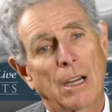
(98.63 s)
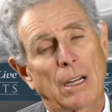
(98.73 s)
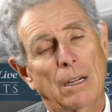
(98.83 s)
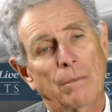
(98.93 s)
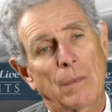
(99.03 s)

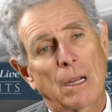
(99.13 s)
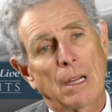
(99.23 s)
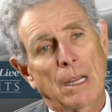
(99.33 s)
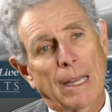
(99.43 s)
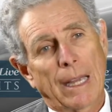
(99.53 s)
Um,
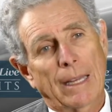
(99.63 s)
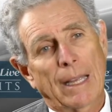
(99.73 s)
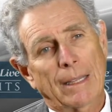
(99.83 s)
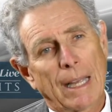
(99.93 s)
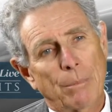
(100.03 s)
and
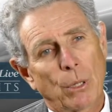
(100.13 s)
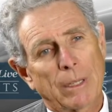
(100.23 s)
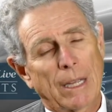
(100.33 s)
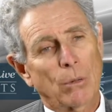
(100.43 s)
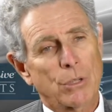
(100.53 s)
at that
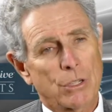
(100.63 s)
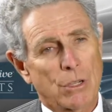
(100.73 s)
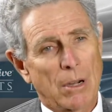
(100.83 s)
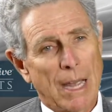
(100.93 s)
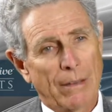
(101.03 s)
point, they also
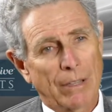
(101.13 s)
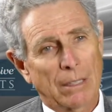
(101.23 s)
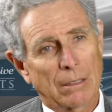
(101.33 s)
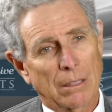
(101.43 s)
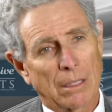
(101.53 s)
start
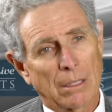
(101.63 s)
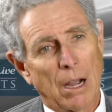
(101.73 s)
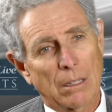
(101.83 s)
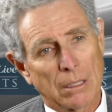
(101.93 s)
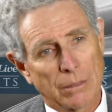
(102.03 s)
having uh,
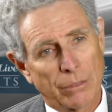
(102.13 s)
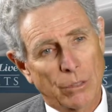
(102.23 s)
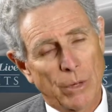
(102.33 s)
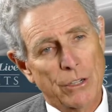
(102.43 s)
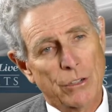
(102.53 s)
cognitive
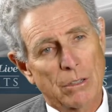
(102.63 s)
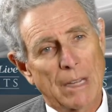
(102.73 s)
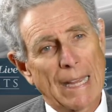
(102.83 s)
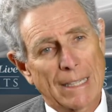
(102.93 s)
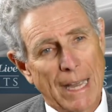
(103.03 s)

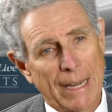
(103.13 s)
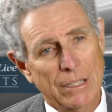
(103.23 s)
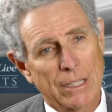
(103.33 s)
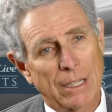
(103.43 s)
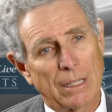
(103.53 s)
regression,
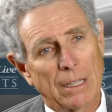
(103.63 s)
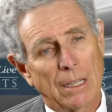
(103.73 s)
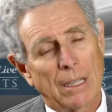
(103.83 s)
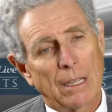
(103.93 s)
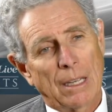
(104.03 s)
ataxia,
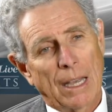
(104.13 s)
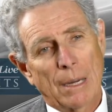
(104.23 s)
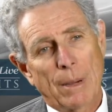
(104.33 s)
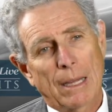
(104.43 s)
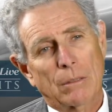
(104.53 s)
and
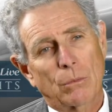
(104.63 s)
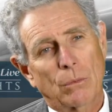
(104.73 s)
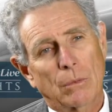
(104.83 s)
about